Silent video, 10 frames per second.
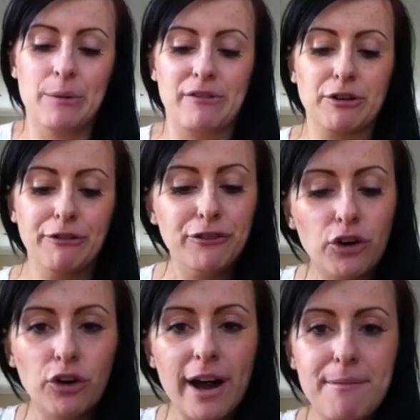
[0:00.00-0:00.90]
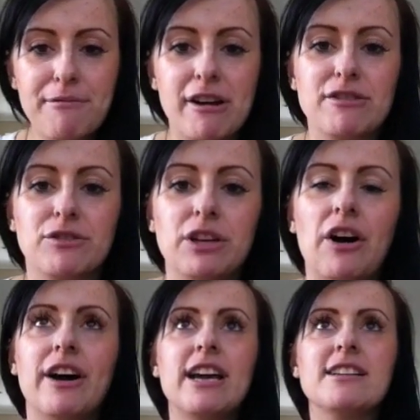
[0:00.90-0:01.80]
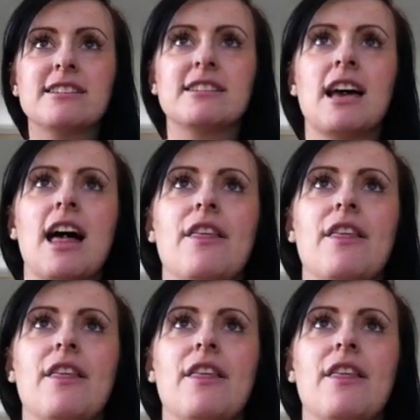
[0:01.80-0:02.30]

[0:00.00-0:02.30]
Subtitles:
We've got 4 embryos on ice.